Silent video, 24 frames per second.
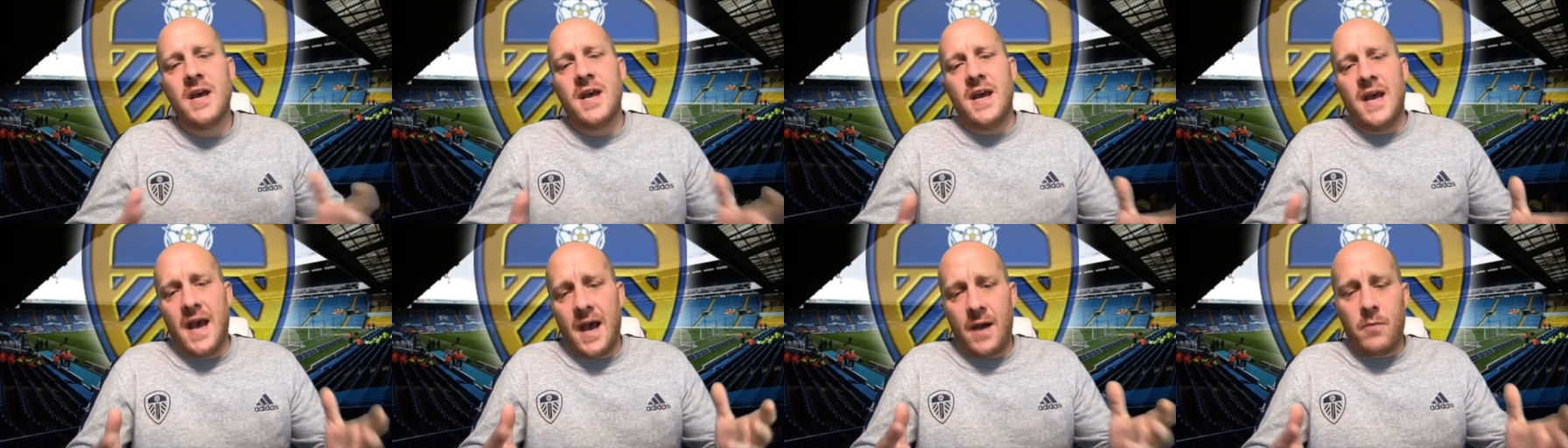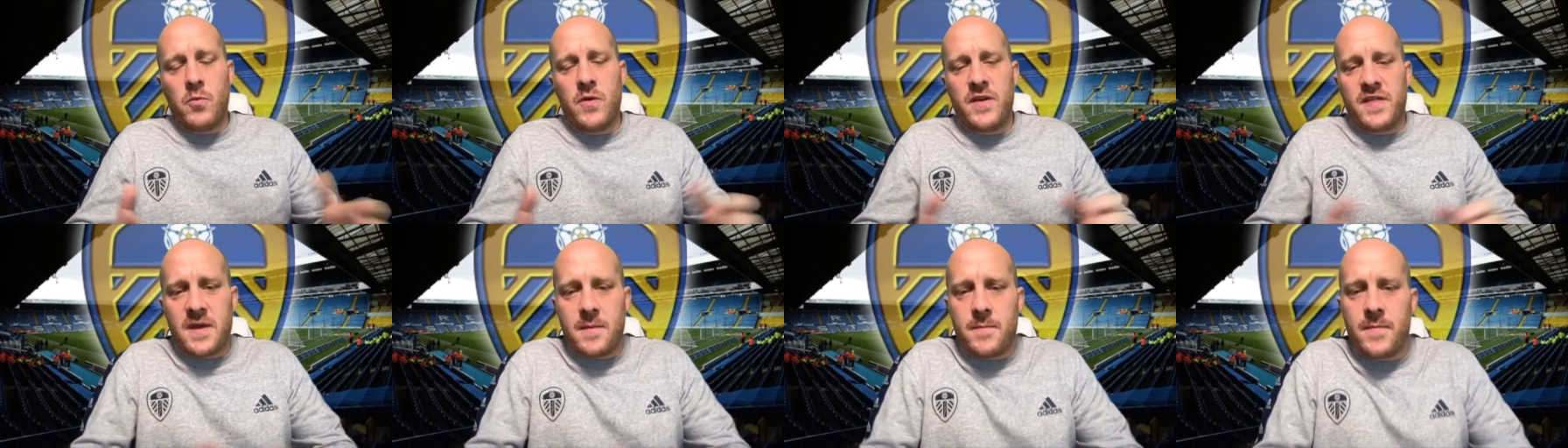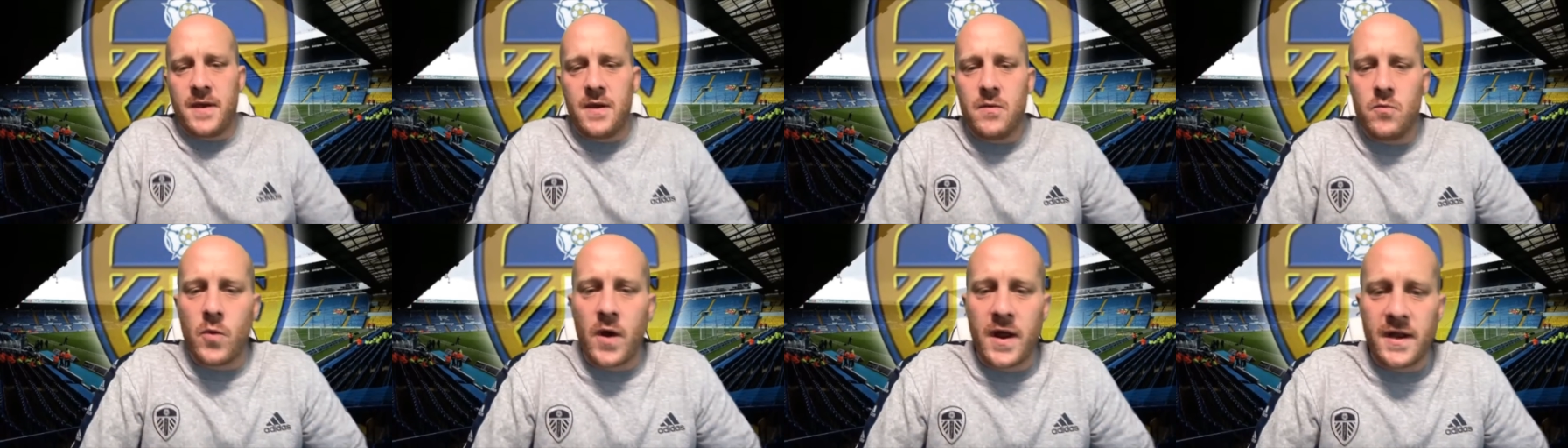and with it
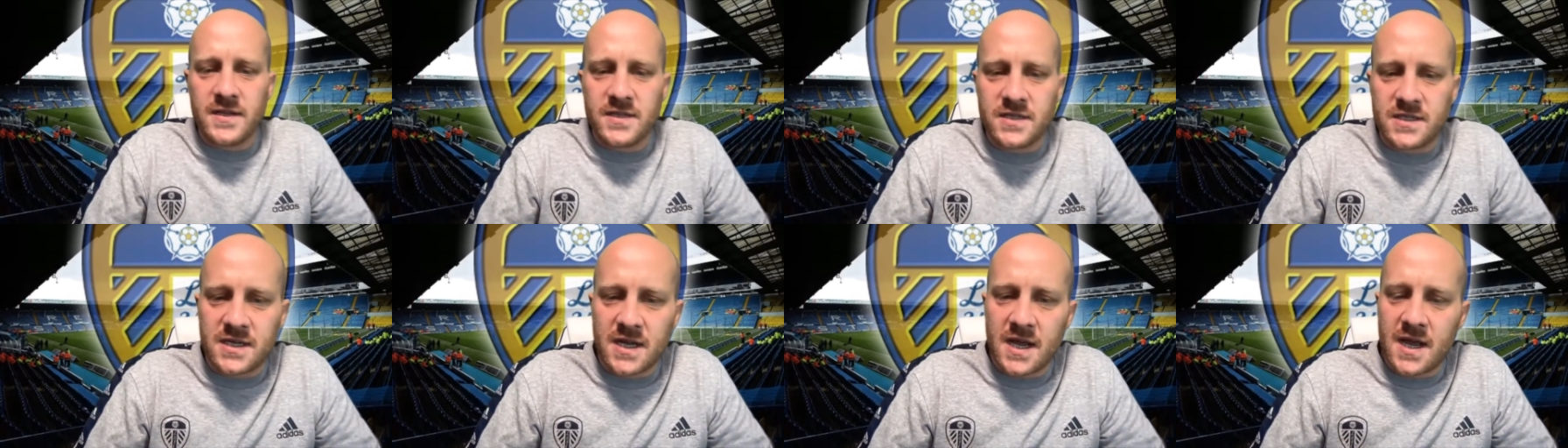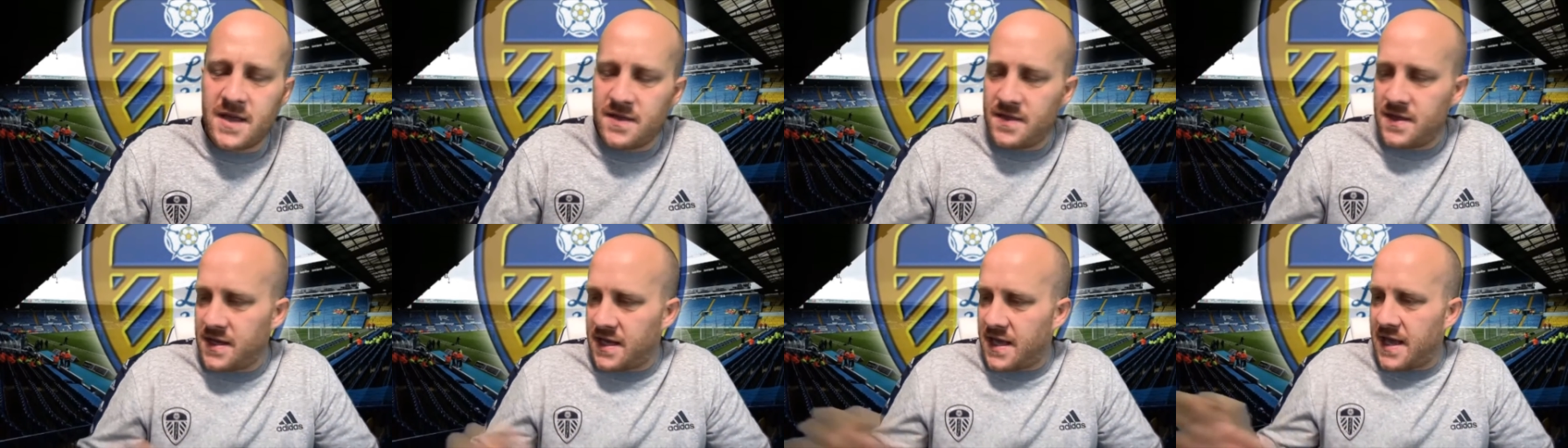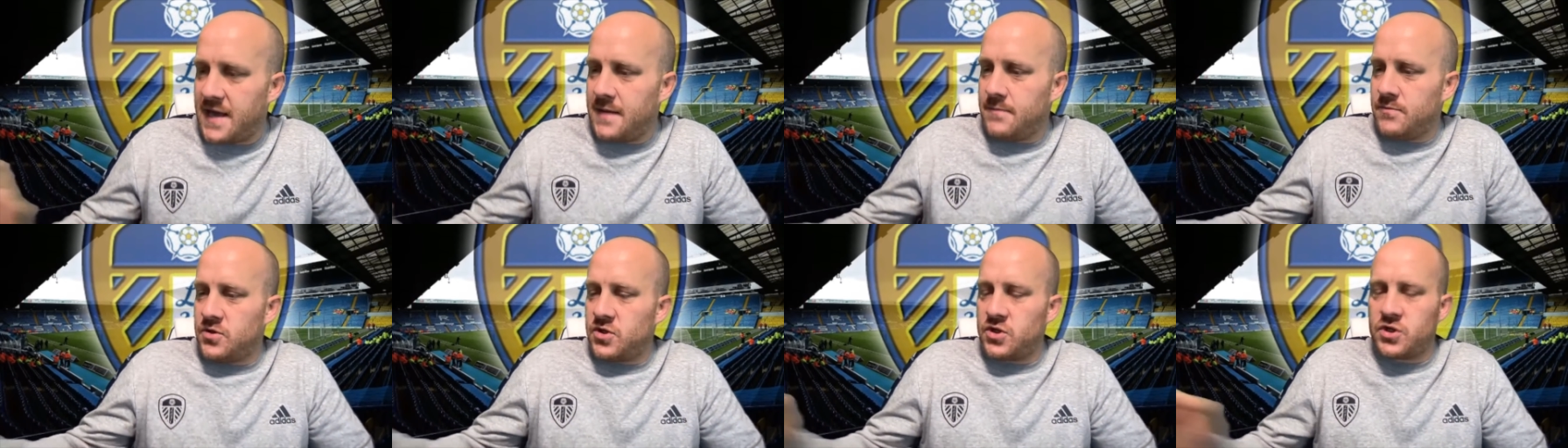being Wednesday and the
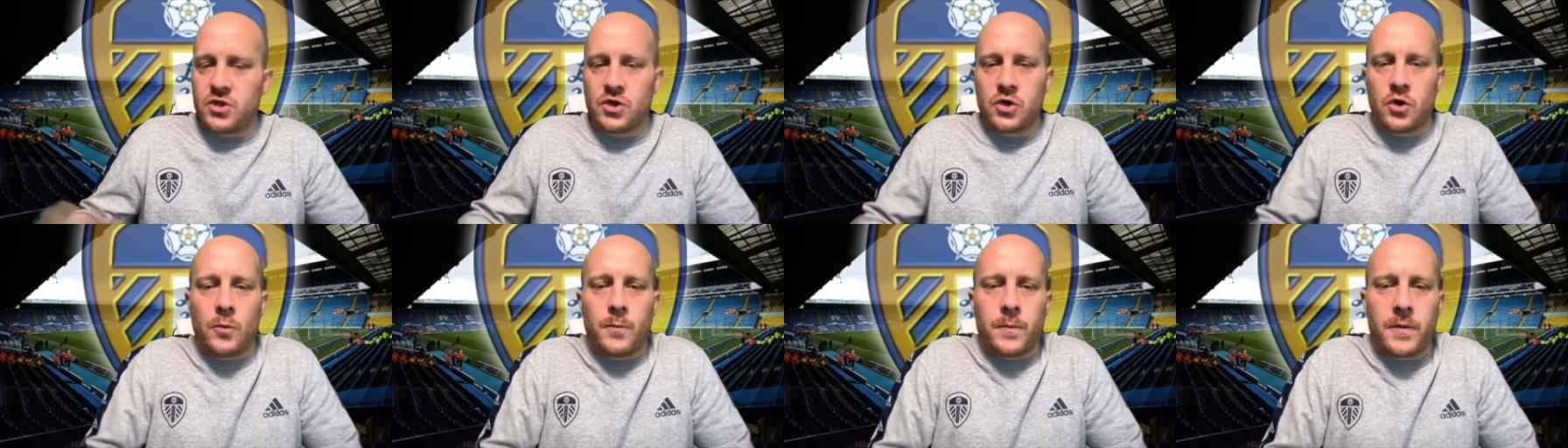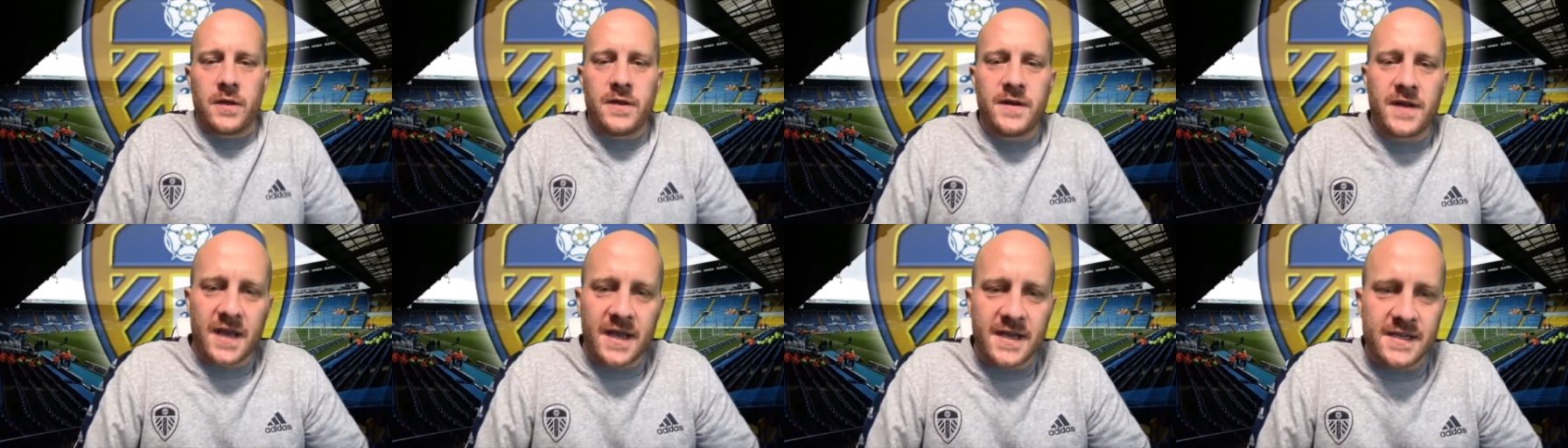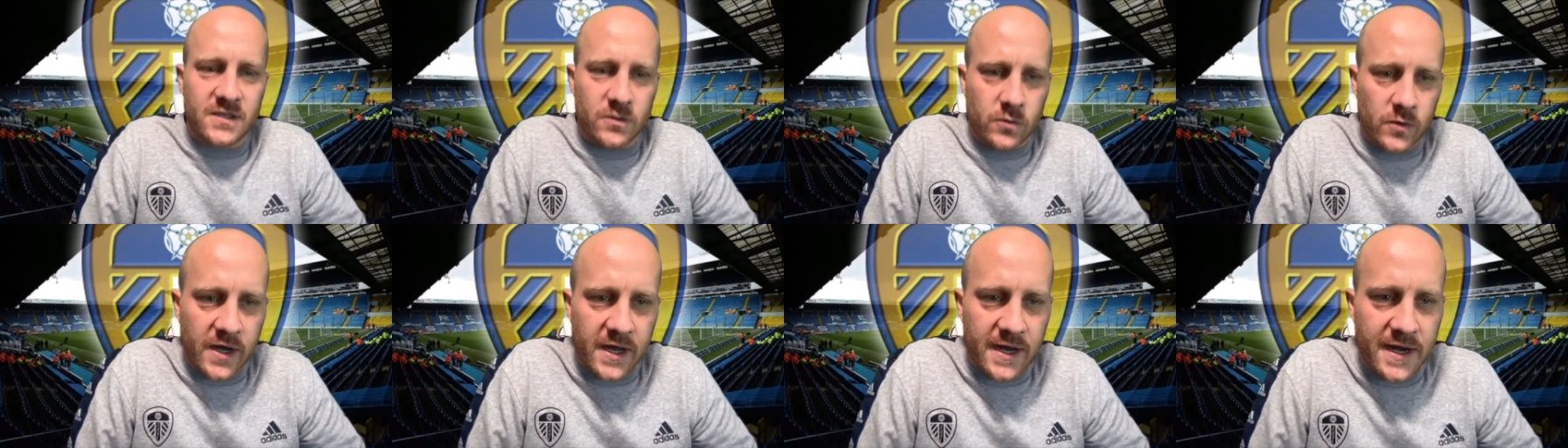game just a couple of days
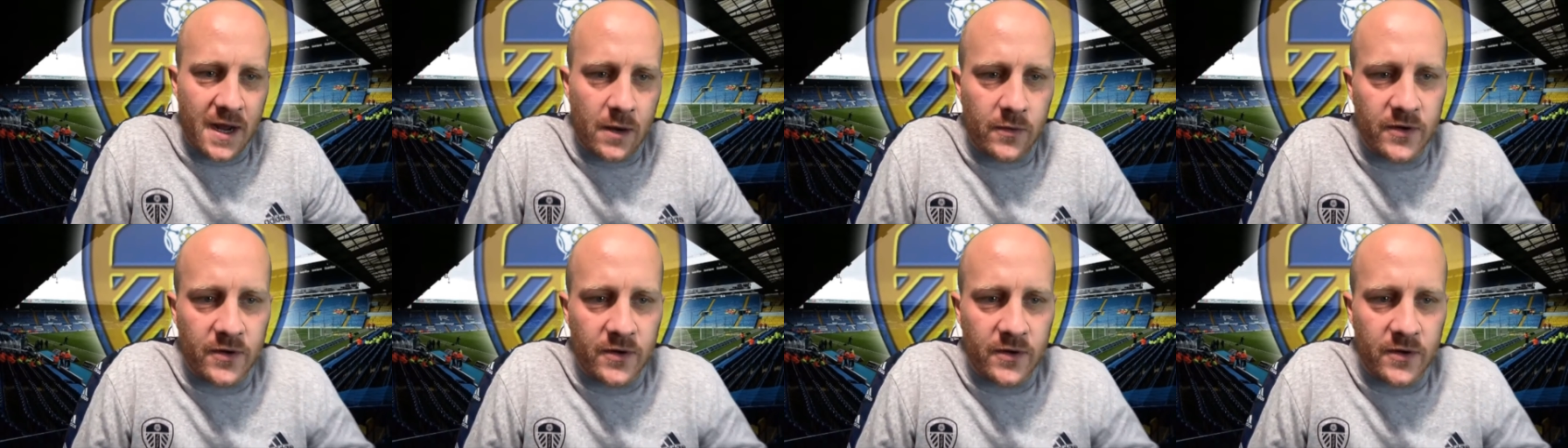away now,